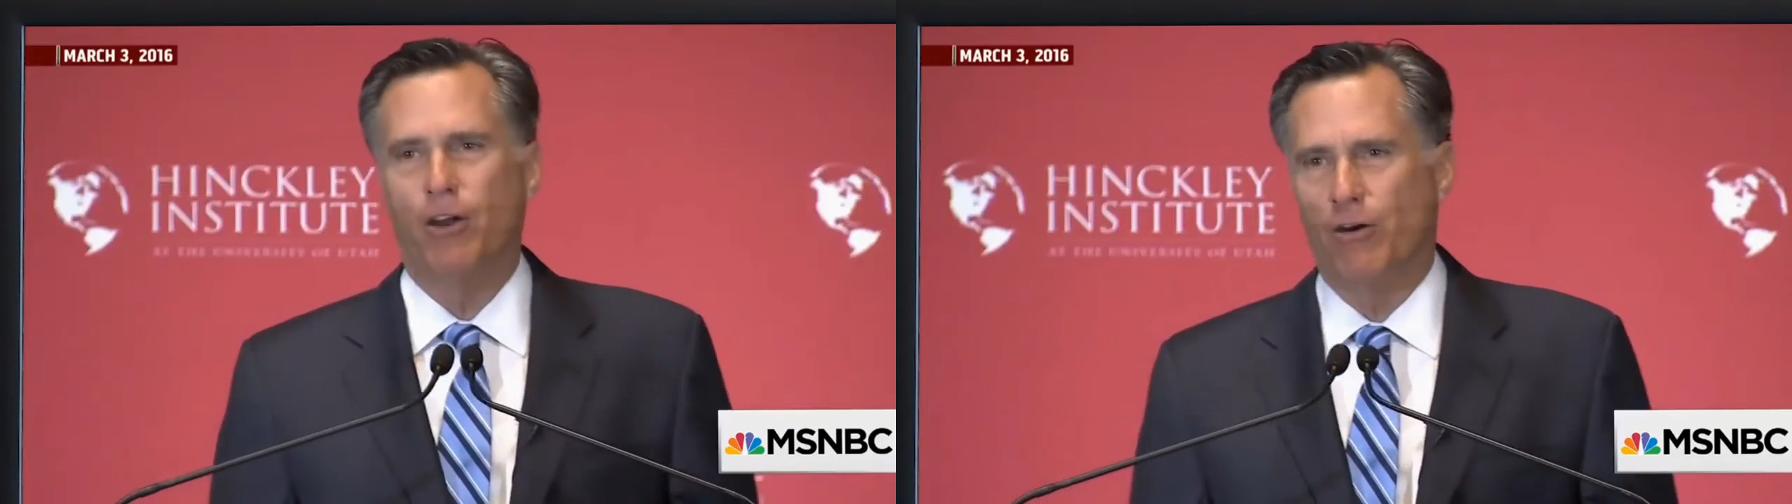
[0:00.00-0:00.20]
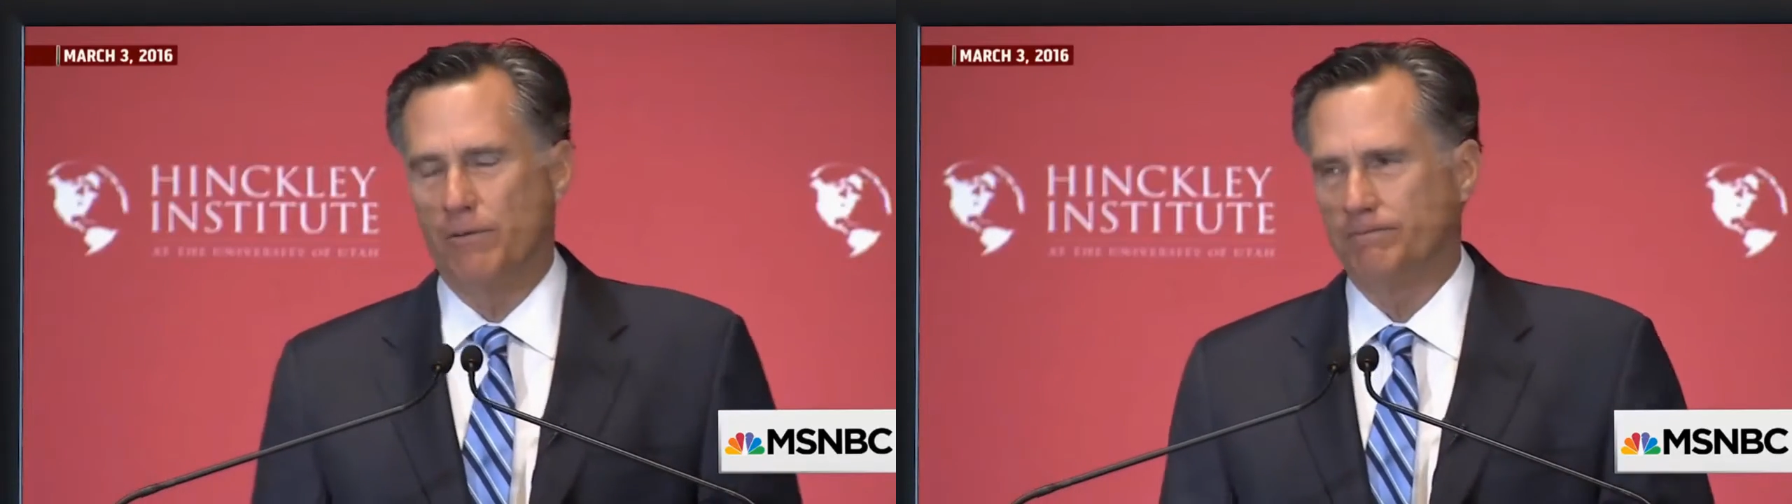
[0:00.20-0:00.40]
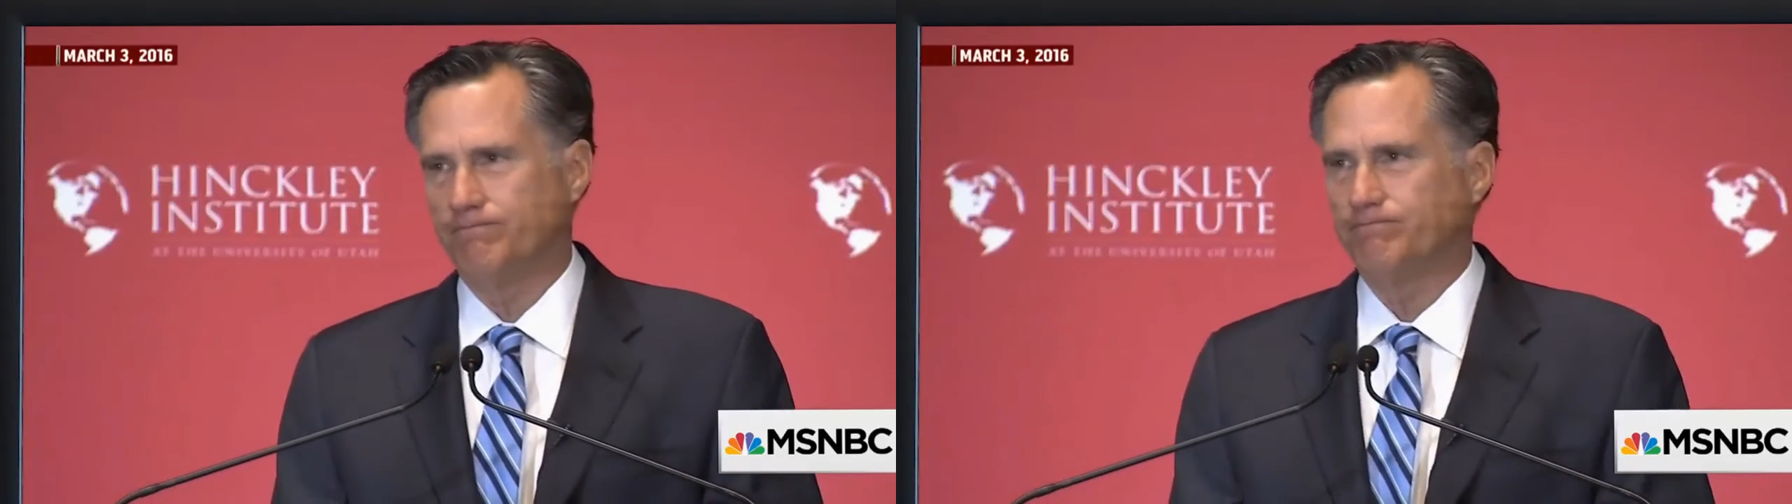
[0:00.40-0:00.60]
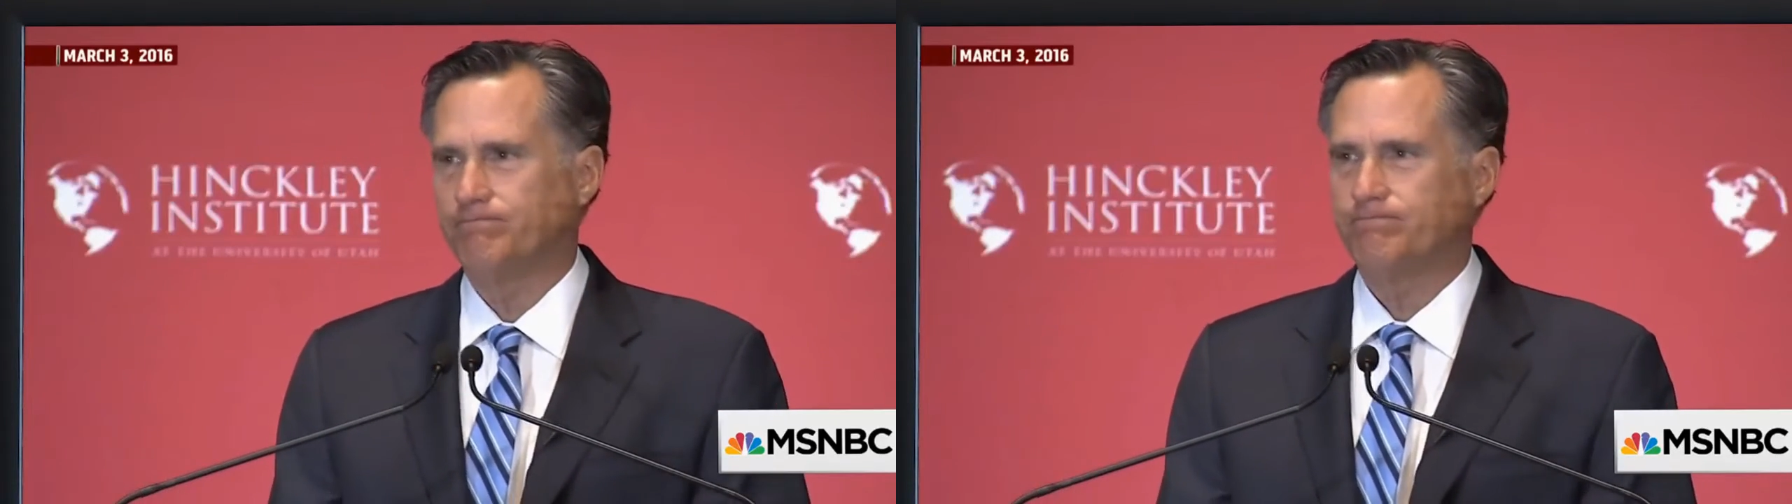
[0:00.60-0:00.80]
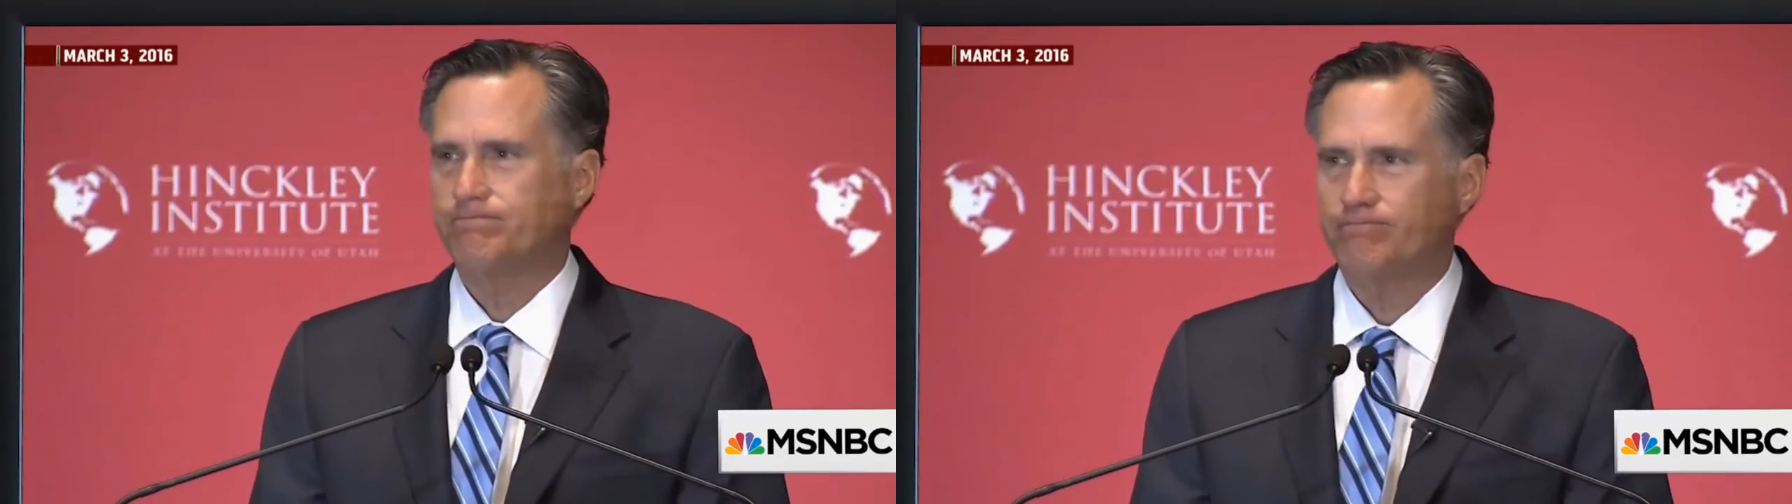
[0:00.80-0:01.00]
know.
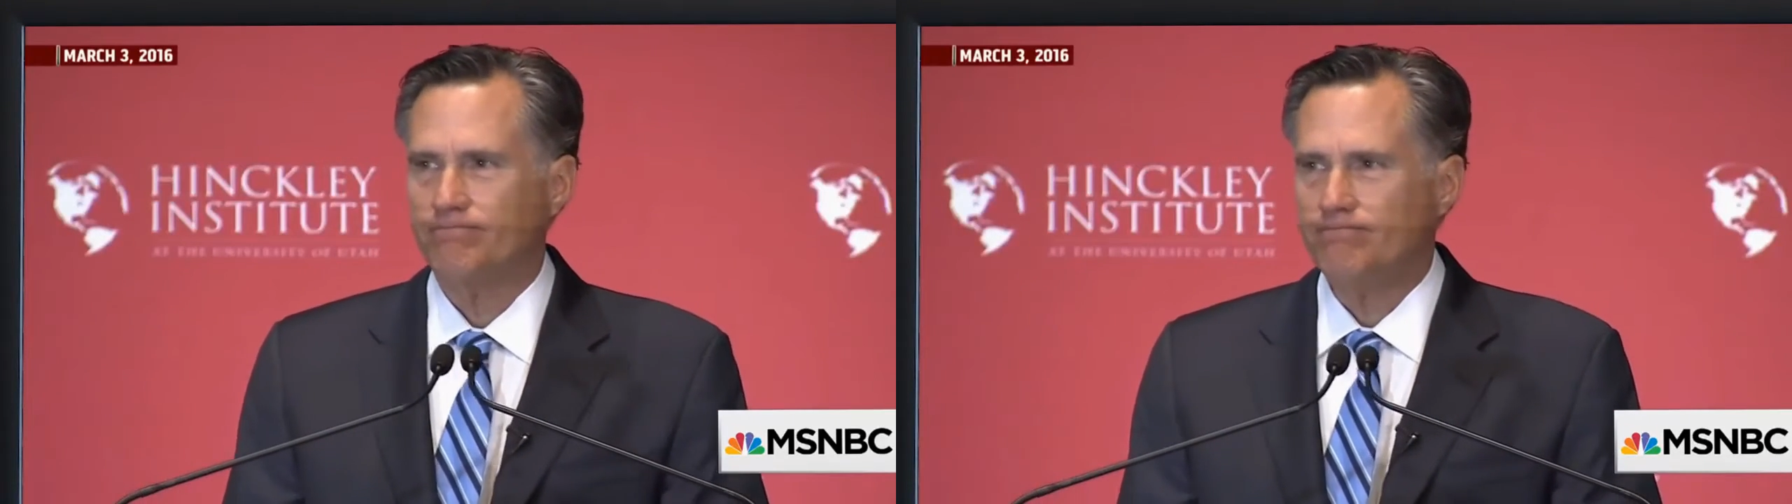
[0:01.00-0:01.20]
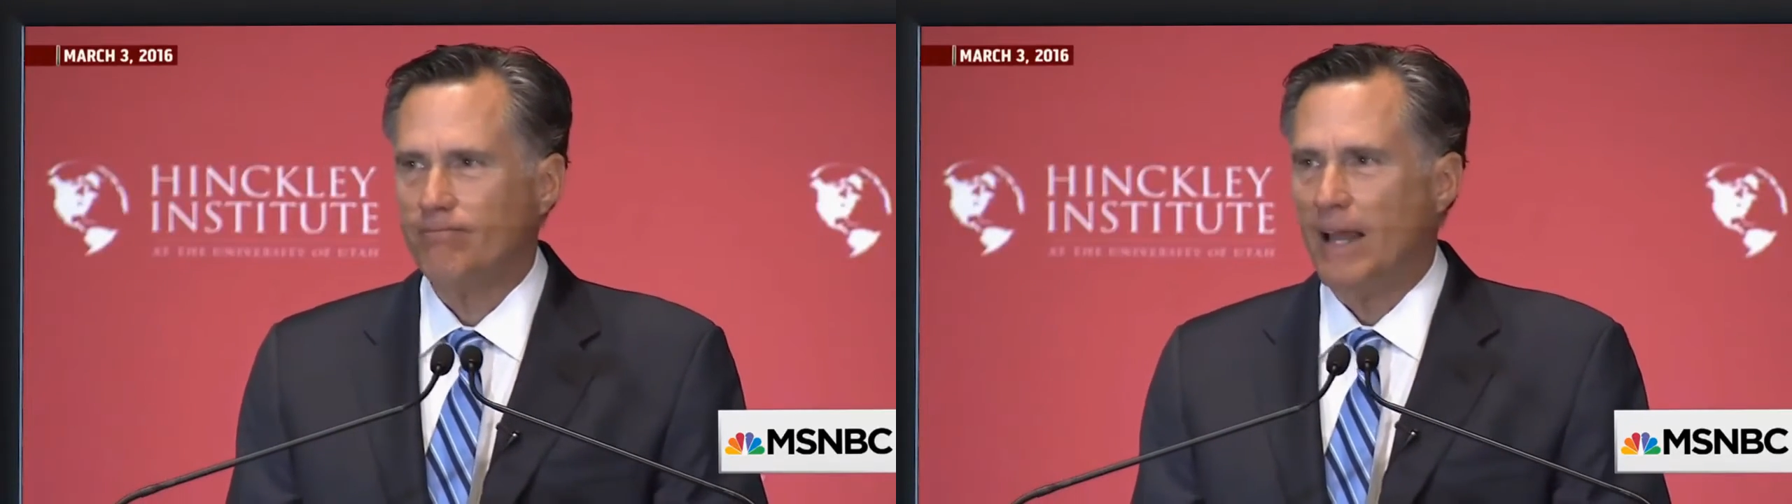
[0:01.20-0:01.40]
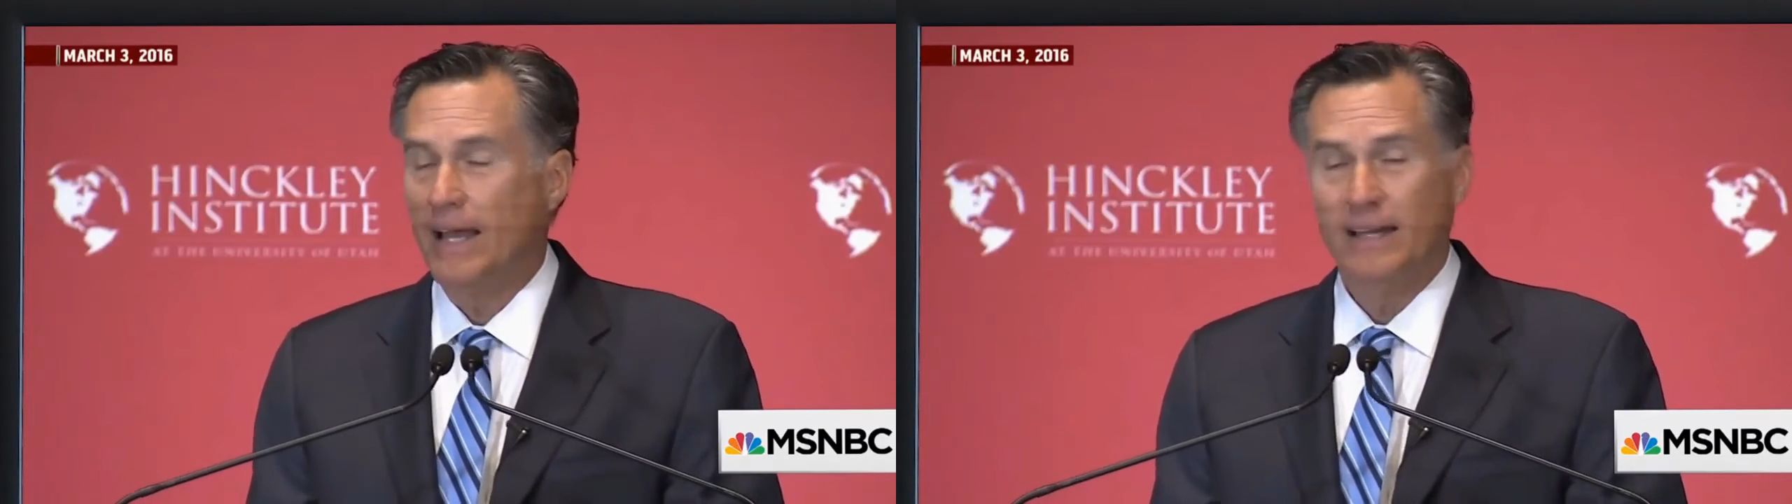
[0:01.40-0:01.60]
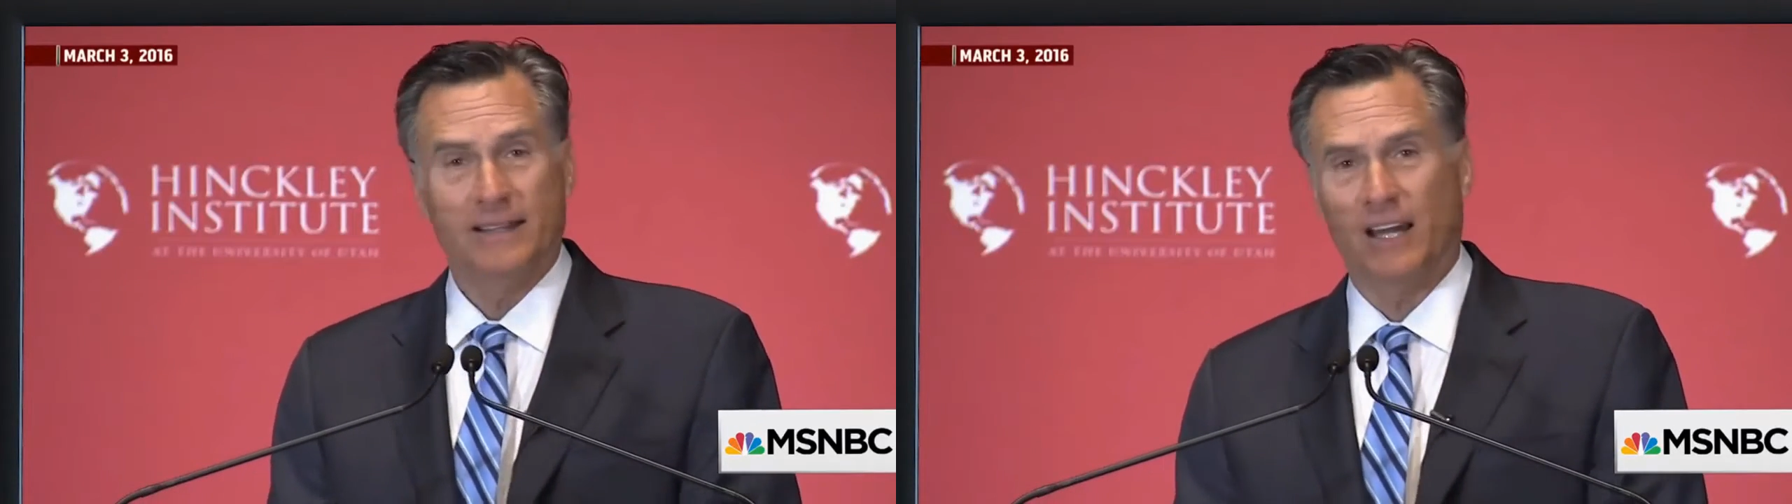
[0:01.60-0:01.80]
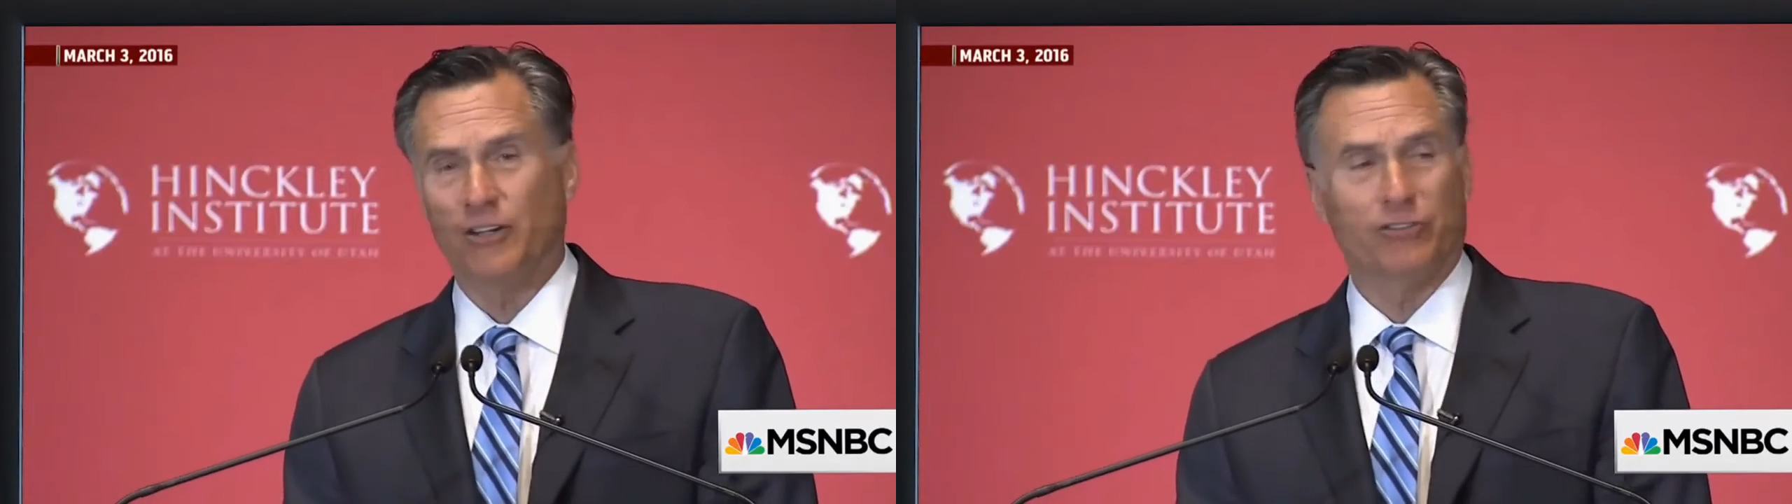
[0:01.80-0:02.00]

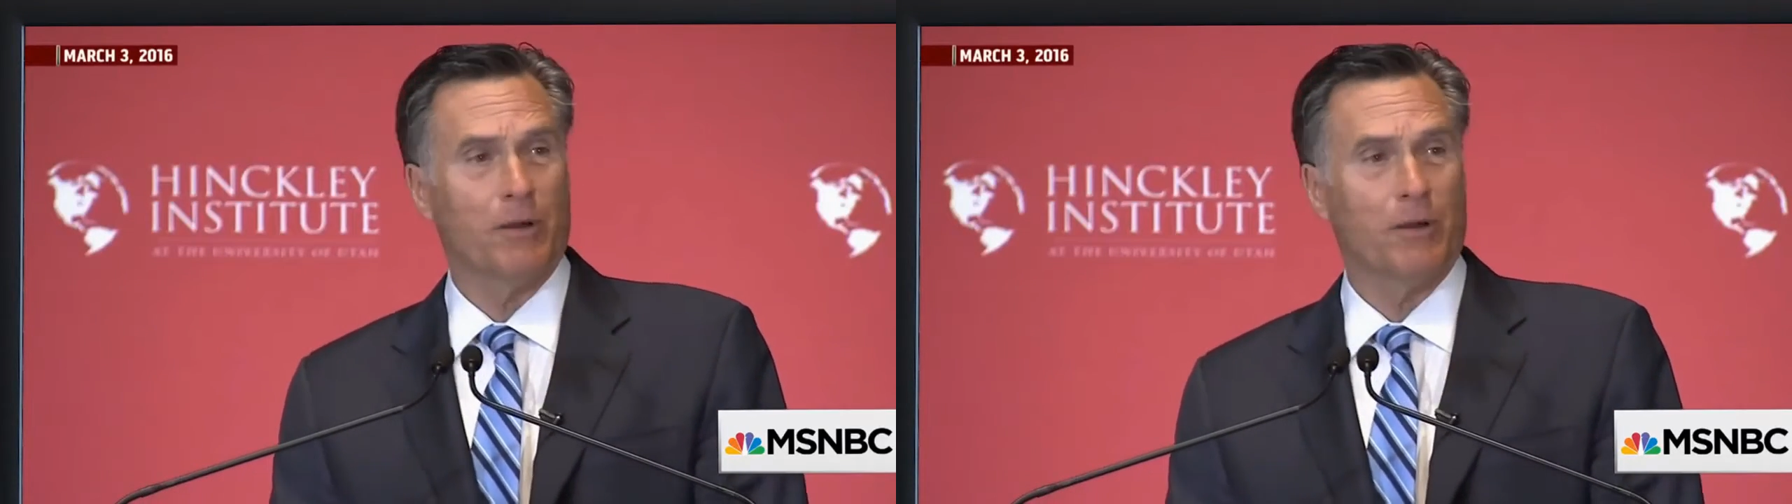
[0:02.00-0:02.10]
Donald